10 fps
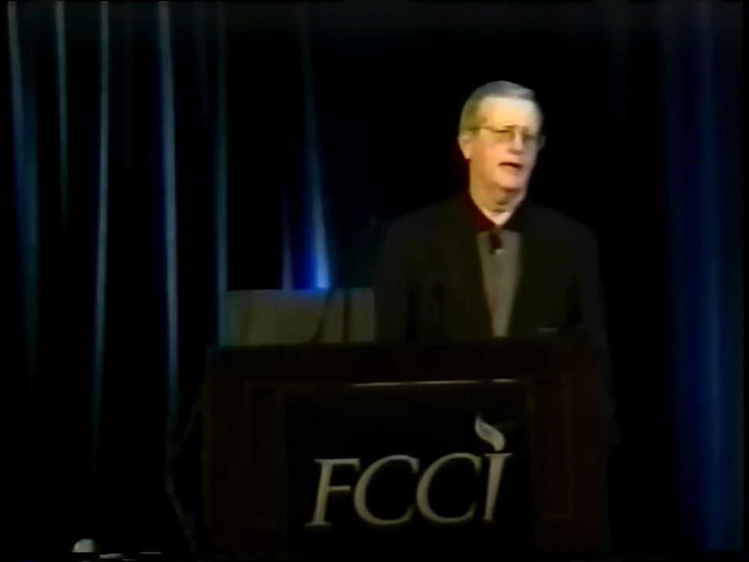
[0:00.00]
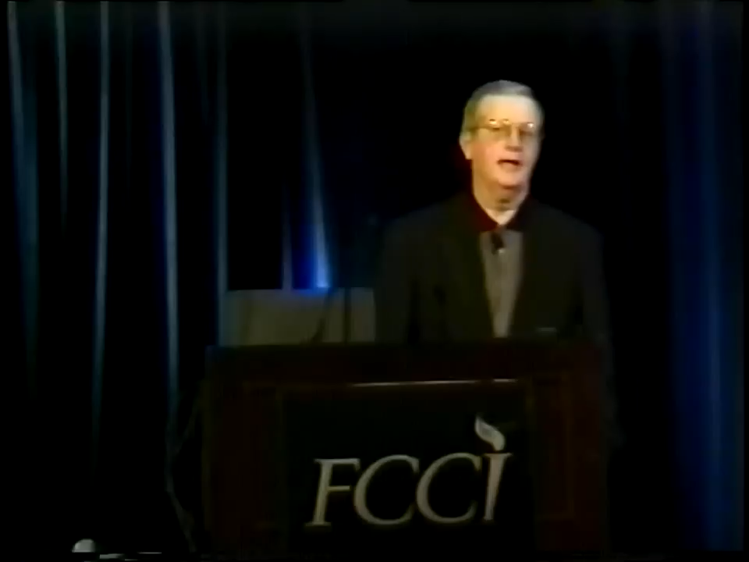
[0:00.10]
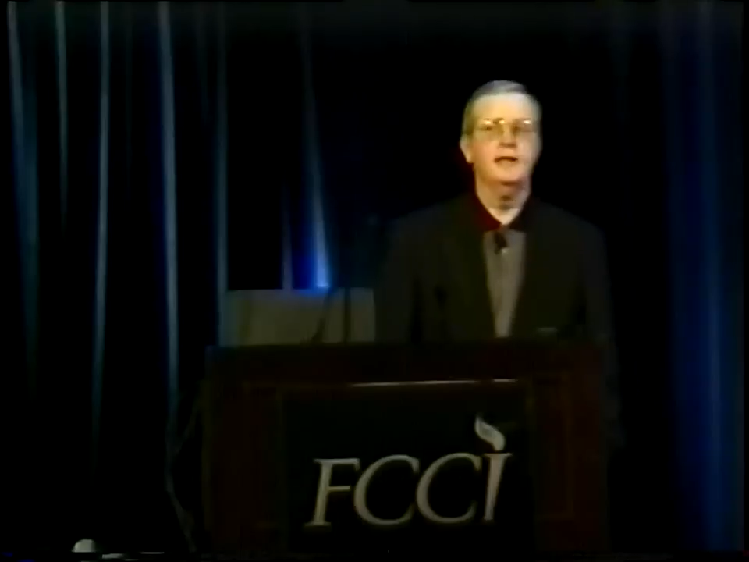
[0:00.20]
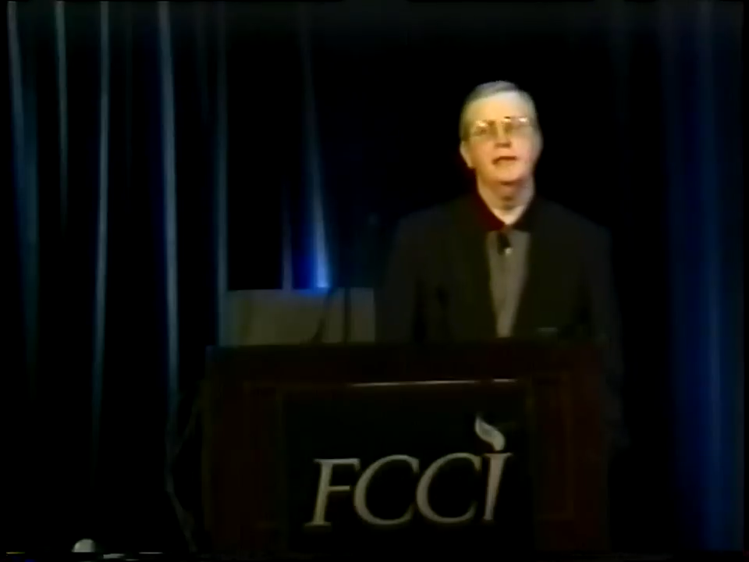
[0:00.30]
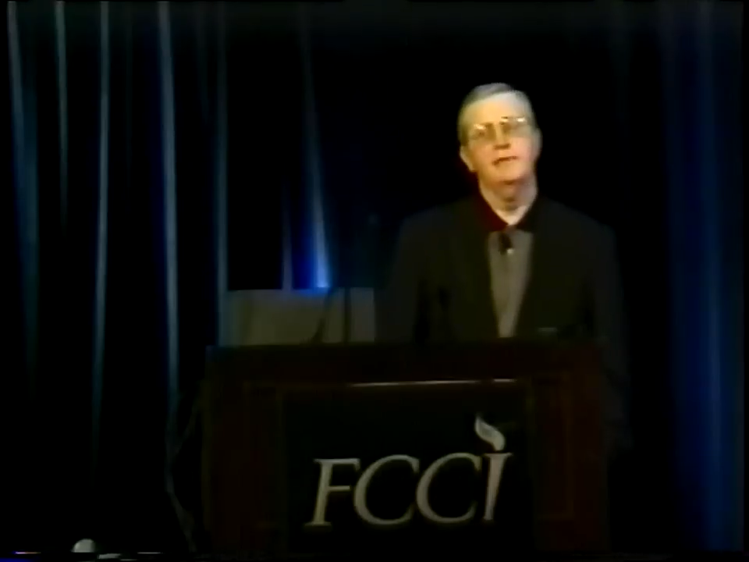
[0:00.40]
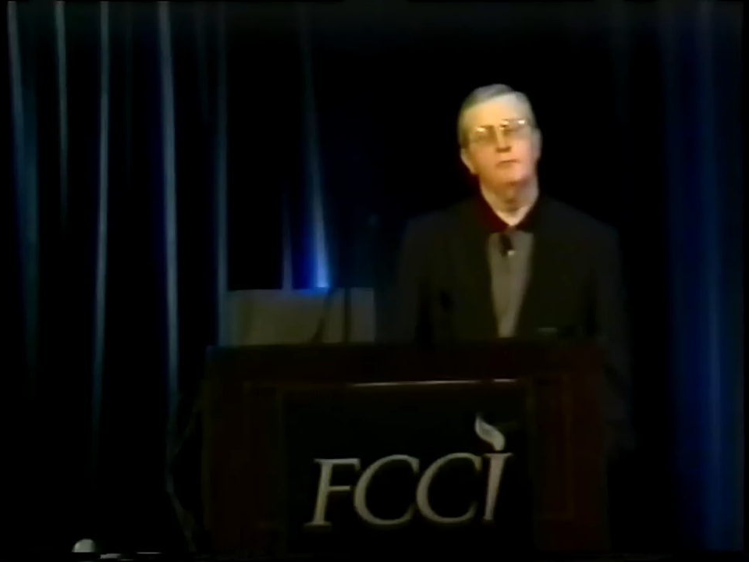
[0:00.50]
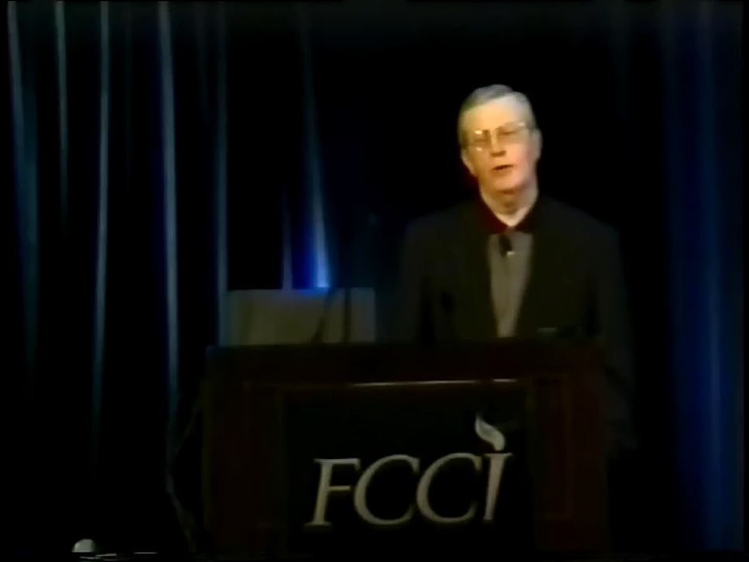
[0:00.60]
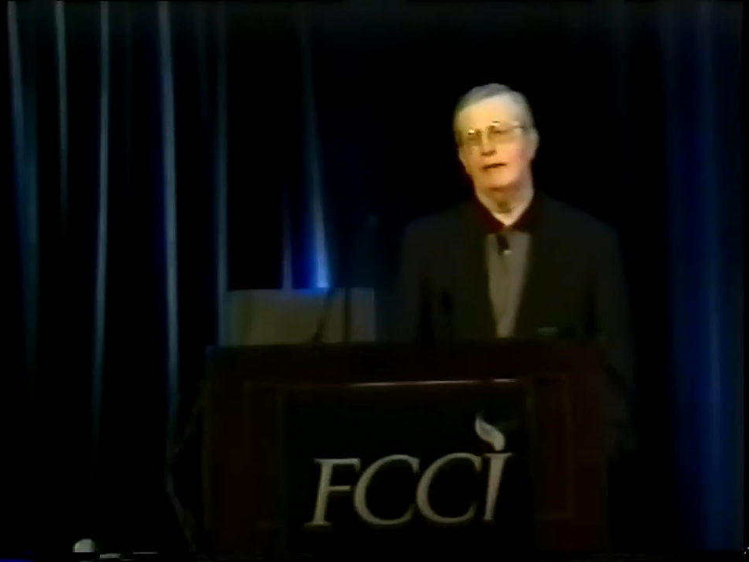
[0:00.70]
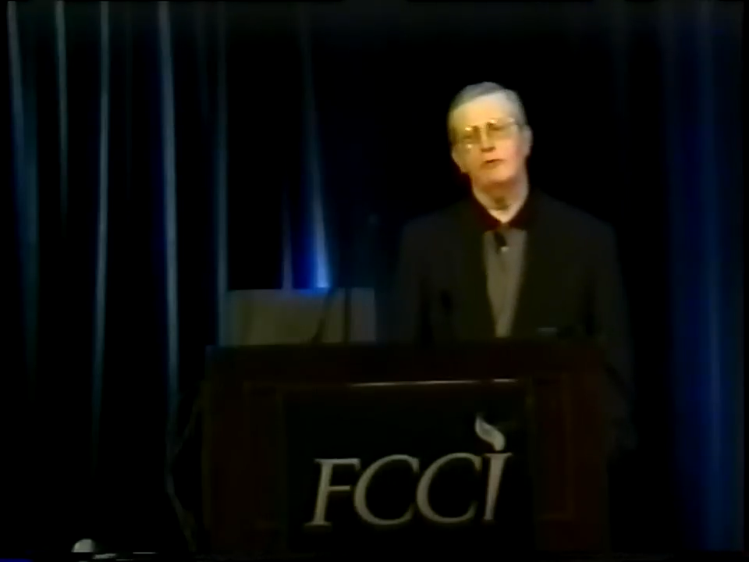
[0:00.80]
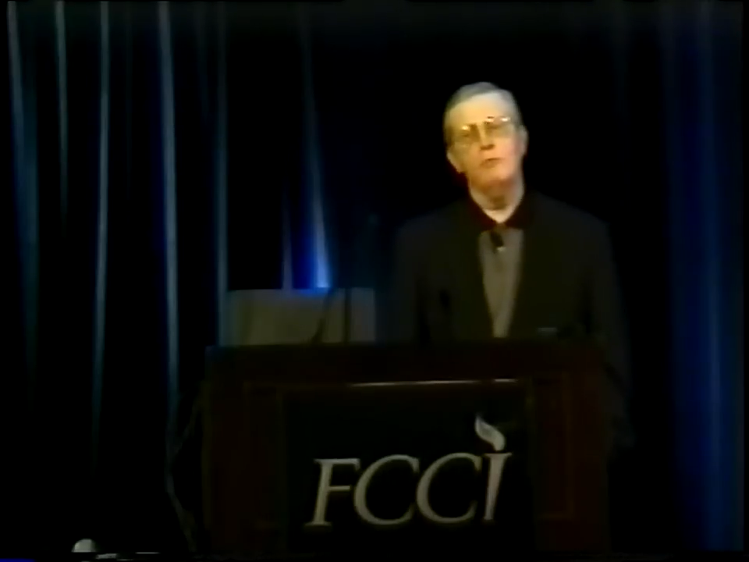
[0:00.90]
And I
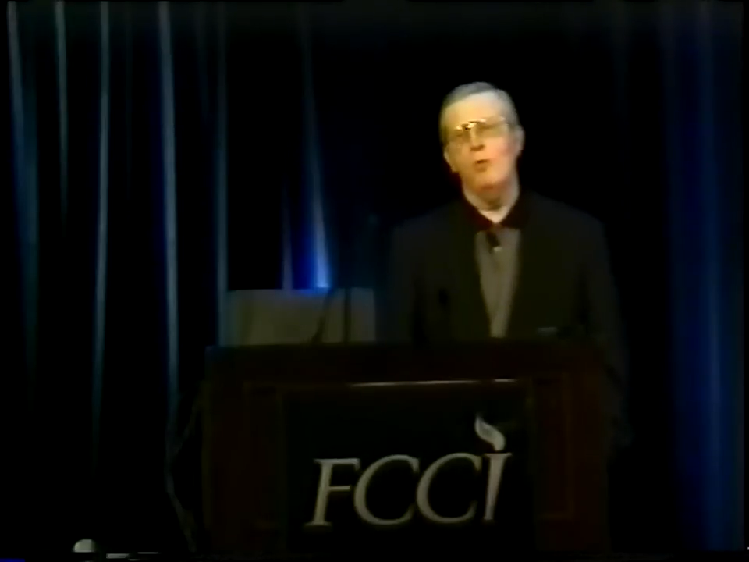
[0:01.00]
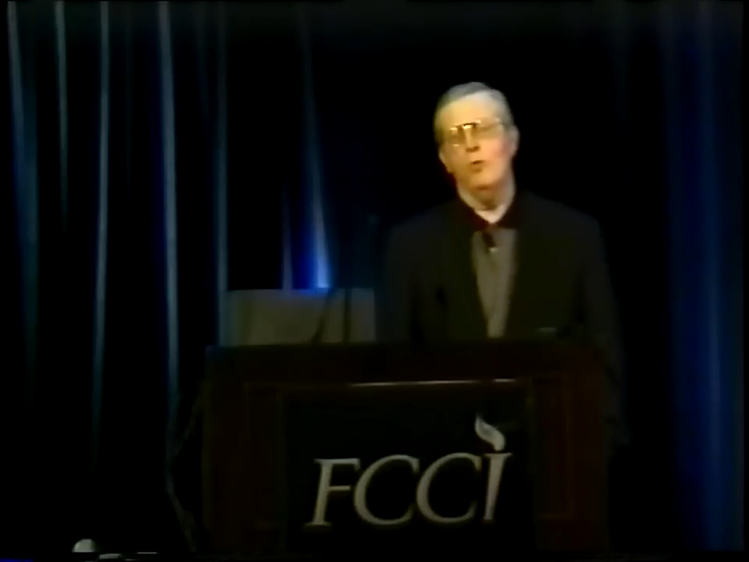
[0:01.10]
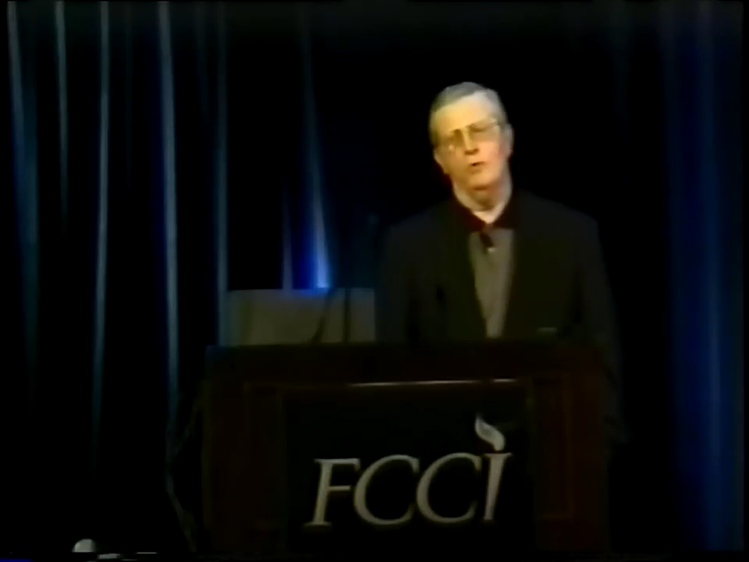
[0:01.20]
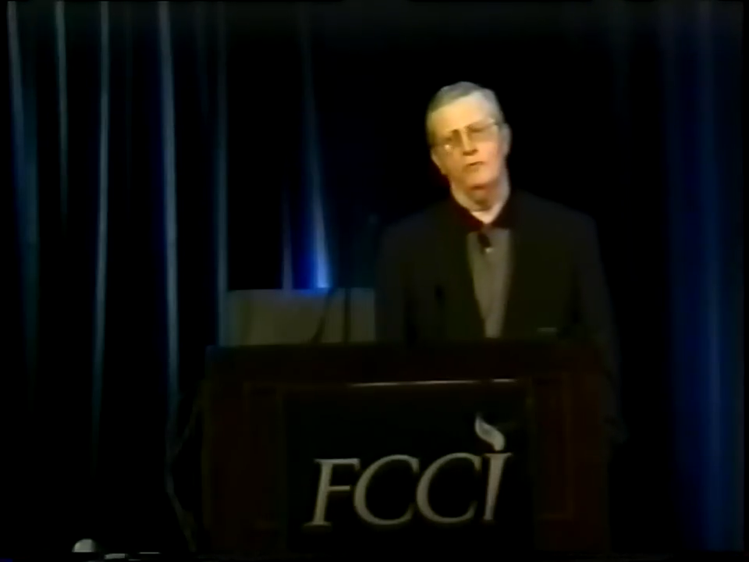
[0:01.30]
forevermore